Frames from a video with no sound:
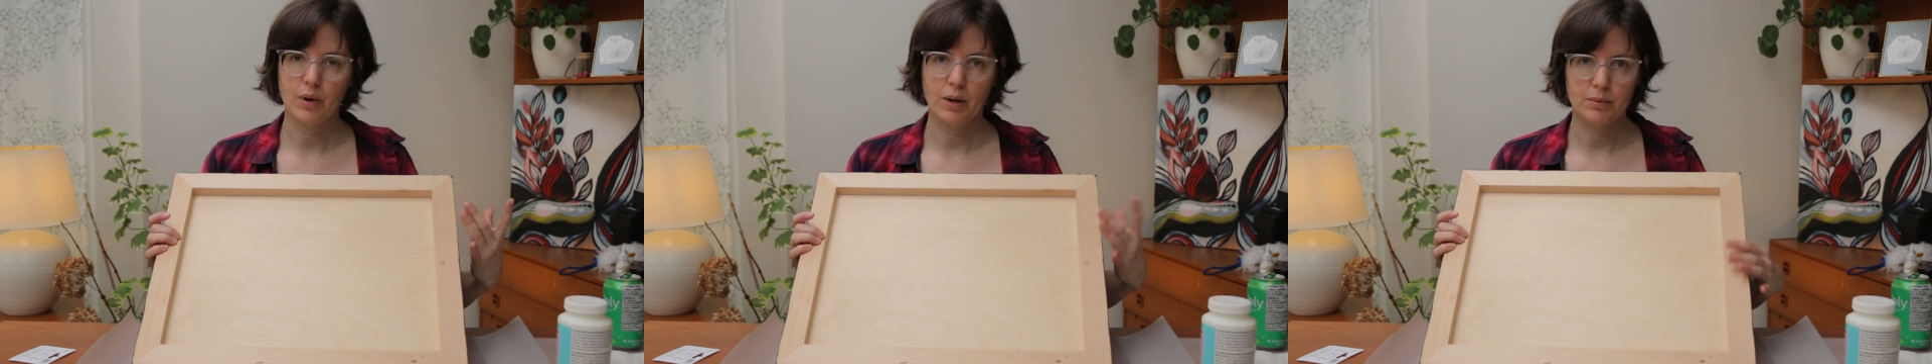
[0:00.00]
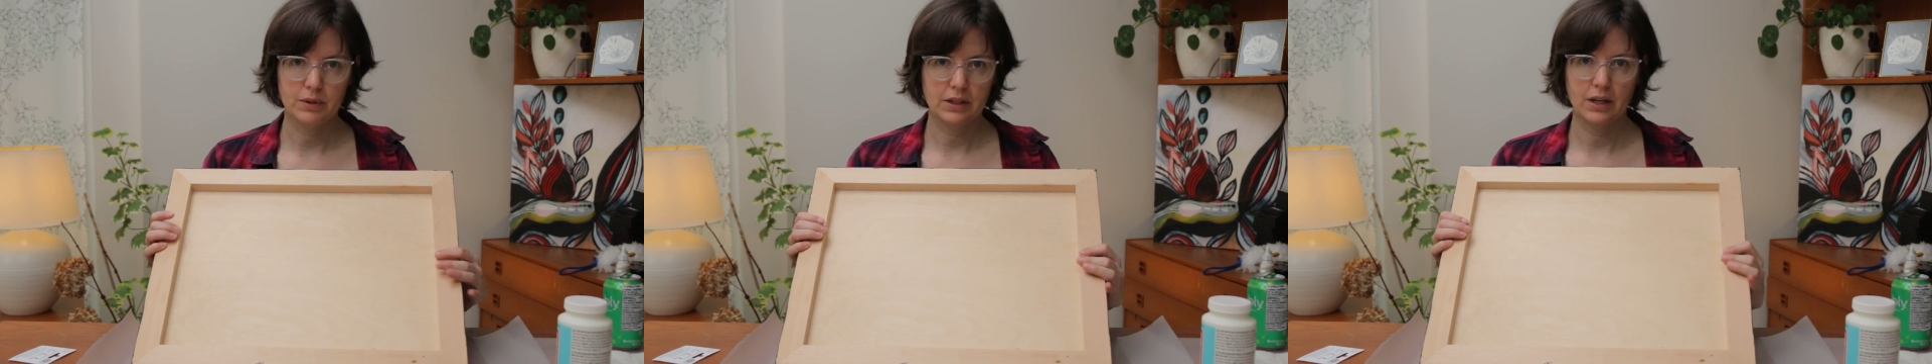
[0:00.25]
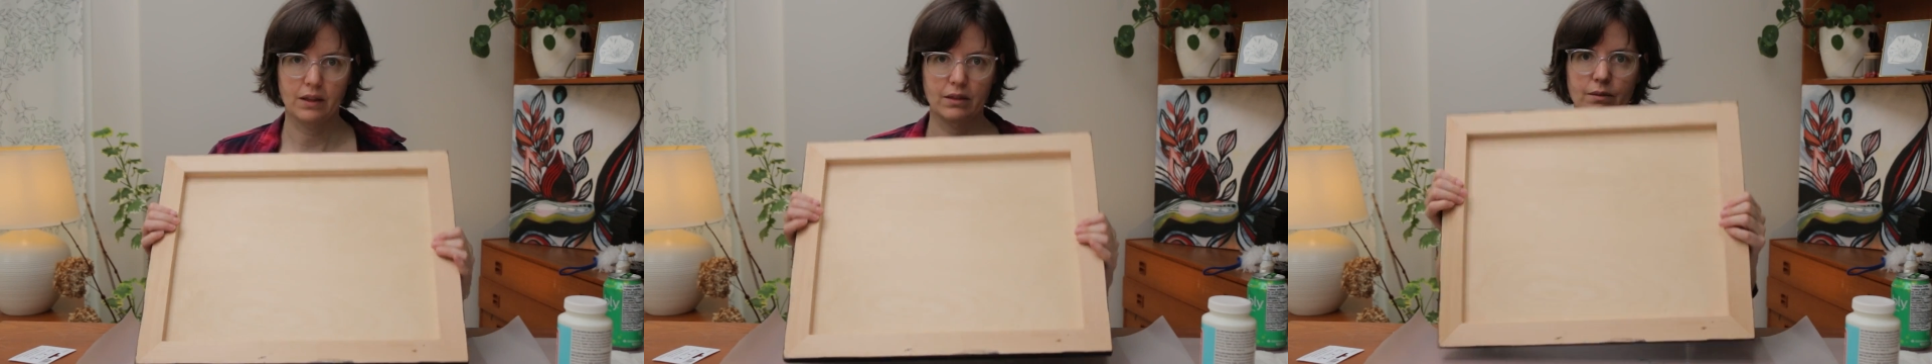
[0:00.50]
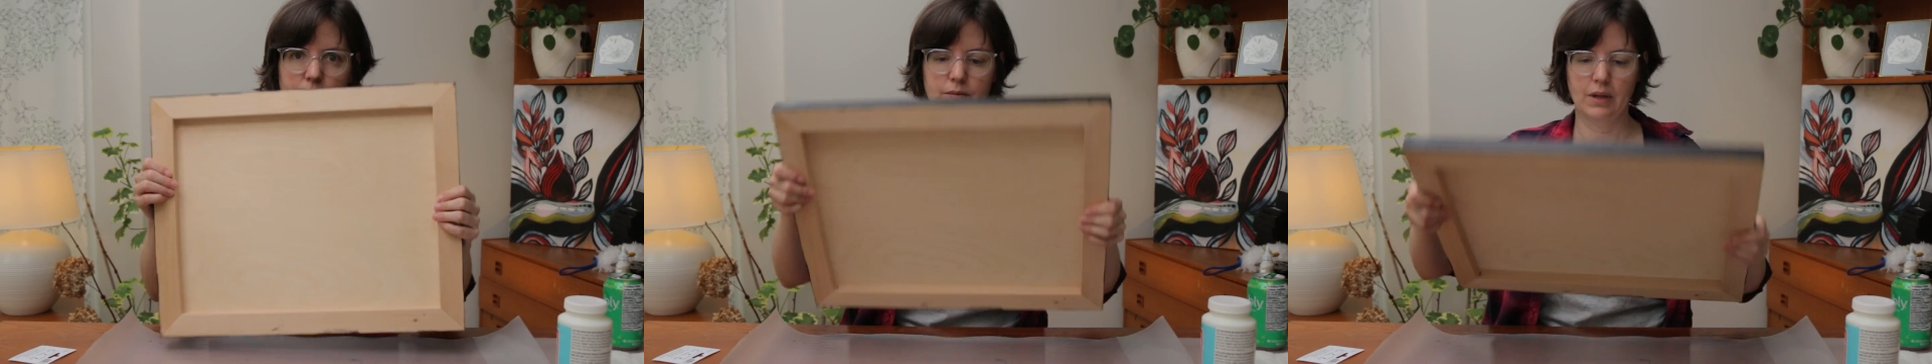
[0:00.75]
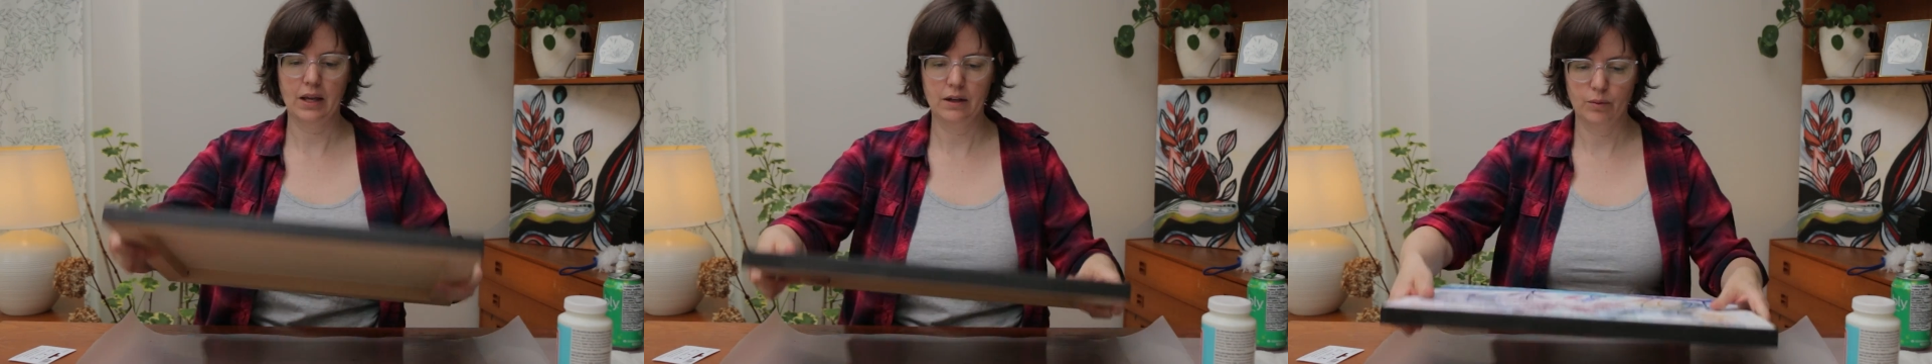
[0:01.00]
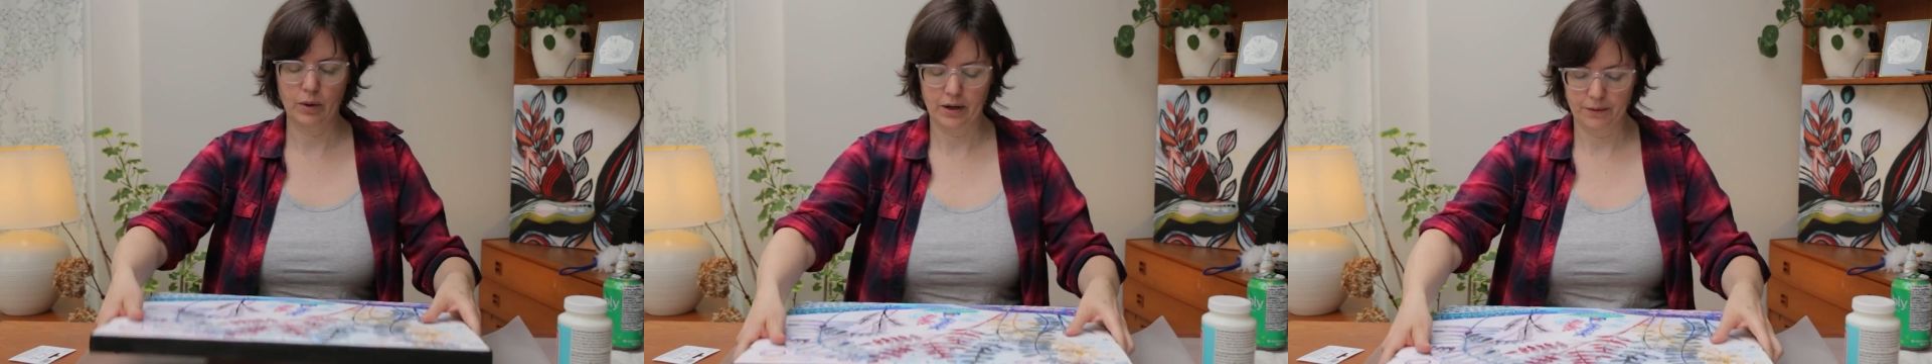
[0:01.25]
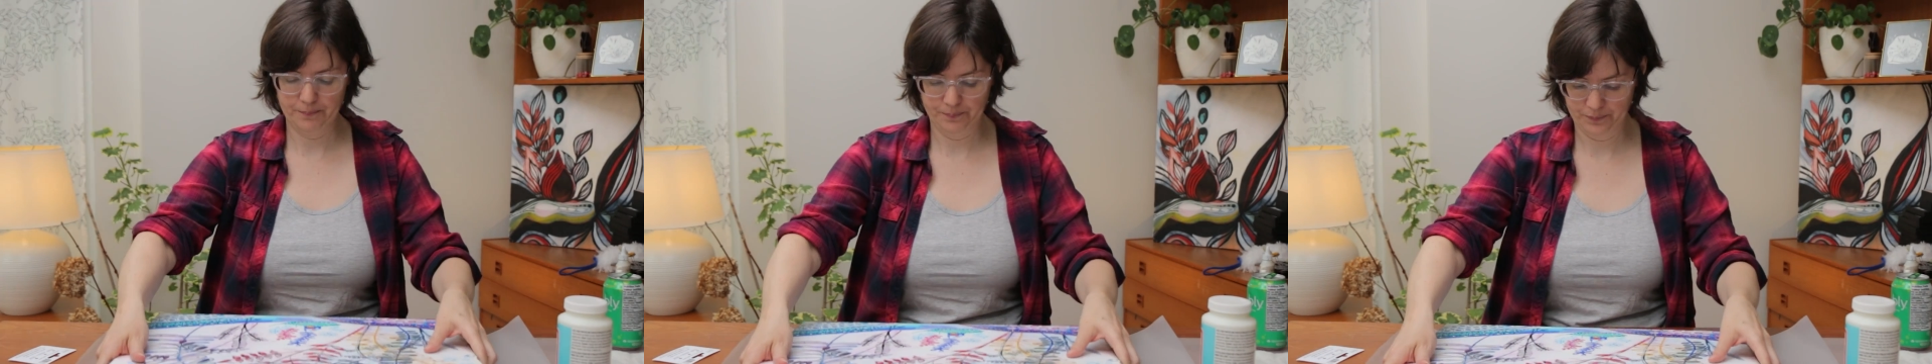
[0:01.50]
probably get them anywhere,